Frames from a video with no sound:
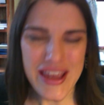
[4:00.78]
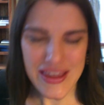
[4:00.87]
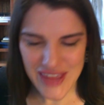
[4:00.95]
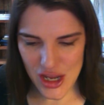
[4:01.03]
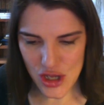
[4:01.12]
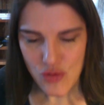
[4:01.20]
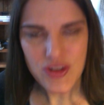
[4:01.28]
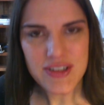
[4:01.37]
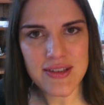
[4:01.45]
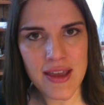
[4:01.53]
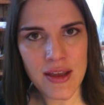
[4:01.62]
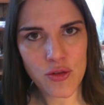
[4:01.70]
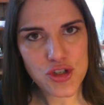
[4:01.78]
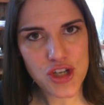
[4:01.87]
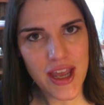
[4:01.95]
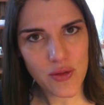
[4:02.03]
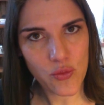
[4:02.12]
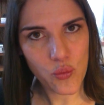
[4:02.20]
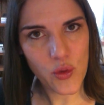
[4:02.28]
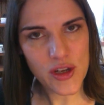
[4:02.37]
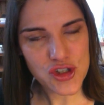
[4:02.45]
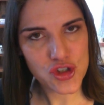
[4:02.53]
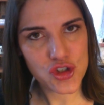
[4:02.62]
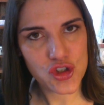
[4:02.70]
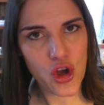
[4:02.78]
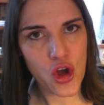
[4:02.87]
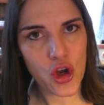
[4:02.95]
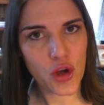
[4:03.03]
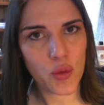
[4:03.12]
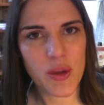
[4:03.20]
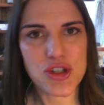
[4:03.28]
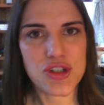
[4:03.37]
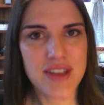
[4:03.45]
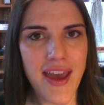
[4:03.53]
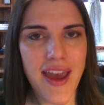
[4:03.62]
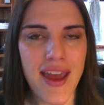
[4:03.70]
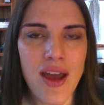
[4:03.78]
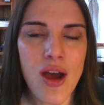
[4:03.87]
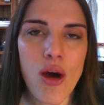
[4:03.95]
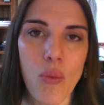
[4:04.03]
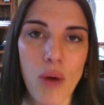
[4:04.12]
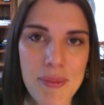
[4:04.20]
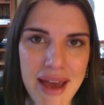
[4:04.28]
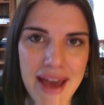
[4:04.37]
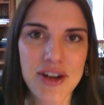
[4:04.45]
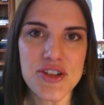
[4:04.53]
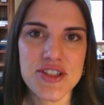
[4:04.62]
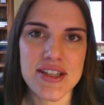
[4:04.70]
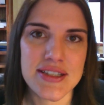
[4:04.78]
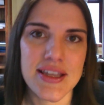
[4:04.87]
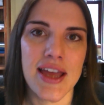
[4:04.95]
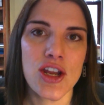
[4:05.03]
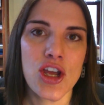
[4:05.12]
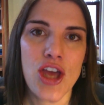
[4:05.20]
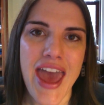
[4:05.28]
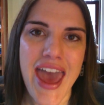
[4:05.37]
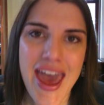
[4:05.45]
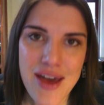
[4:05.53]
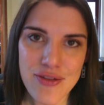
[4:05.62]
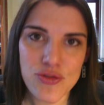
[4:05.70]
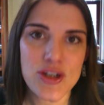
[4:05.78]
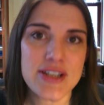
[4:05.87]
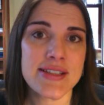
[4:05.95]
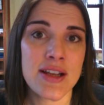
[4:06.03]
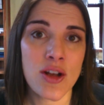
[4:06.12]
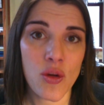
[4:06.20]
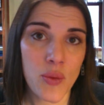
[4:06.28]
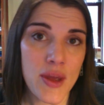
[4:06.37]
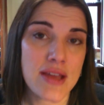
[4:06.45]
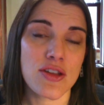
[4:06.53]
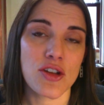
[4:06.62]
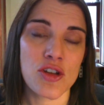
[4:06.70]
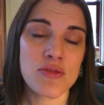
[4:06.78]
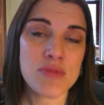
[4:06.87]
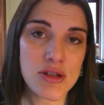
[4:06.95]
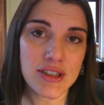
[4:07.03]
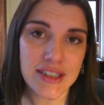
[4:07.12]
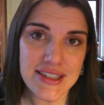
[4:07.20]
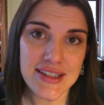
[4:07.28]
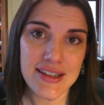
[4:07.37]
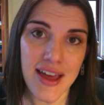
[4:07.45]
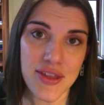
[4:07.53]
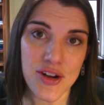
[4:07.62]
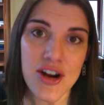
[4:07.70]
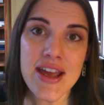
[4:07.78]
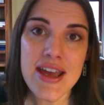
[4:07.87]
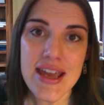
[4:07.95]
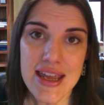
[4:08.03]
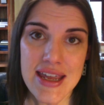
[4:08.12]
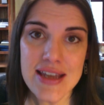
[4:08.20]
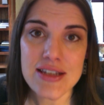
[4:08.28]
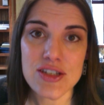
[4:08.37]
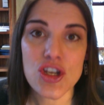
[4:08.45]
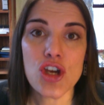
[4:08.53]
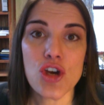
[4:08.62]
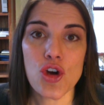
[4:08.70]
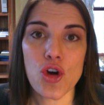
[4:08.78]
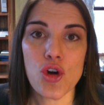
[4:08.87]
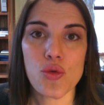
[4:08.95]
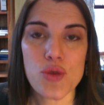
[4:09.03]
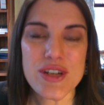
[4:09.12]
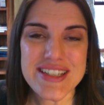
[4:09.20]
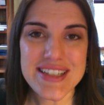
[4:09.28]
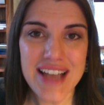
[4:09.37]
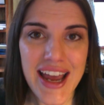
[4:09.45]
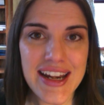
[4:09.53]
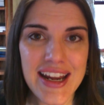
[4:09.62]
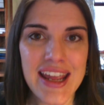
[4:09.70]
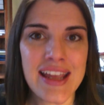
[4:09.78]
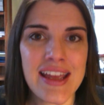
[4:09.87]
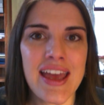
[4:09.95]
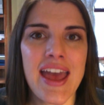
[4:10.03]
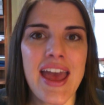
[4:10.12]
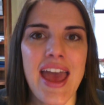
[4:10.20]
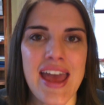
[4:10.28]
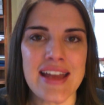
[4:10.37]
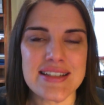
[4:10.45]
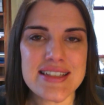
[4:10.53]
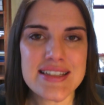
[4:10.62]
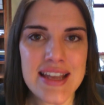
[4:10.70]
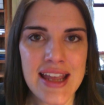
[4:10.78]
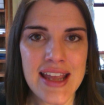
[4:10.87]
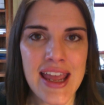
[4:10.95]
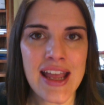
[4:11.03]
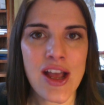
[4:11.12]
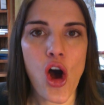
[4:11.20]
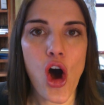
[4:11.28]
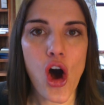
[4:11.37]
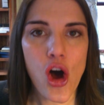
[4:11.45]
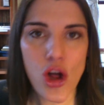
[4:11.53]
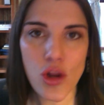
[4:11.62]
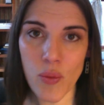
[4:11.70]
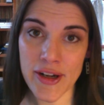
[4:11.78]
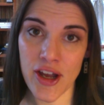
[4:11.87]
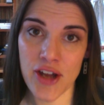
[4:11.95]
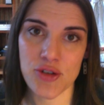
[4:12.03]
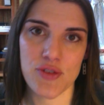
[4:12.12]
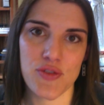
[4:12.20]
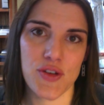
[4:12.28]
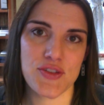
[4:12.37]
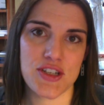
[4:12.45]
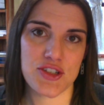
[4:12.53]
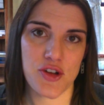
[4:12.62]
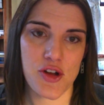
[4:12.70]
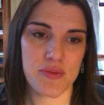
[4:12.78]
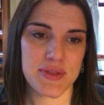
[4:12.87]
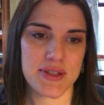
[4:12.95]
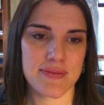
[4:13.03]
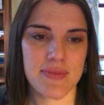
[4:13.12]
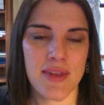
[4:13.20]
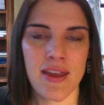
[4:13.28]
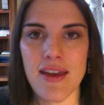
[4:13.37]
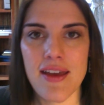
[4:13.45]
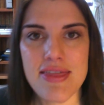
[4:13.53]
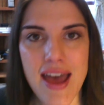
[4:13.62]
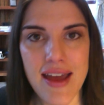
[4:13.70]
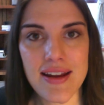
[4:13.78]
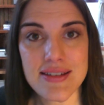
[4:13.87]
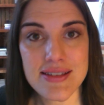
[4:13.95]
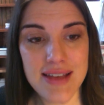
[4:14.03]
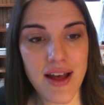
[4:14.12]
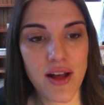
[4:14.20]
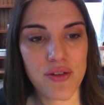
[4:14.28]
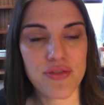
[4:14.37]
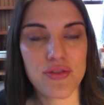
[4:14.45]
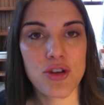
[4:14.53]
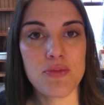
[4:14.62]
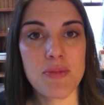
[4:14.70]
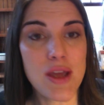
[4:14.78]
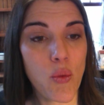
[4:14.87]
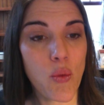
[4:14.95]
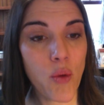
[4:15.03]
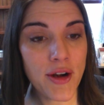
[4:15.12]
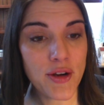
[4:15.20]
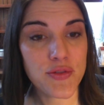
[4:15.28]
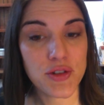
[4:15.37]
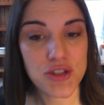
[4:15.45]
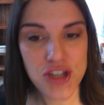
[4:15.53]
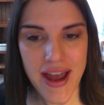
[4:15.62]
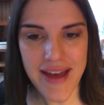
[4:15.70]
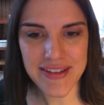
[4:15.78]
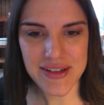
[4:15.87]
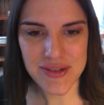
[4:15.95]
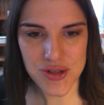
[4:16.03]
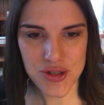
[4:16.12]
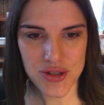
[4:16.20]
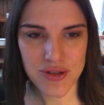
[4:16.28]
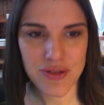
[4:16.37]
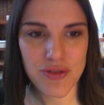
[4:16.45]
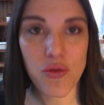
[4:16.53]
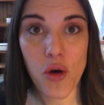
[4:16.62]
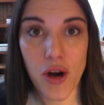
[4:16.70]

that you sing or chant which song on which day. What matters is that every single week, the community together is reciting and singing all 150 Psalms. That itself could be a wonderful challenge for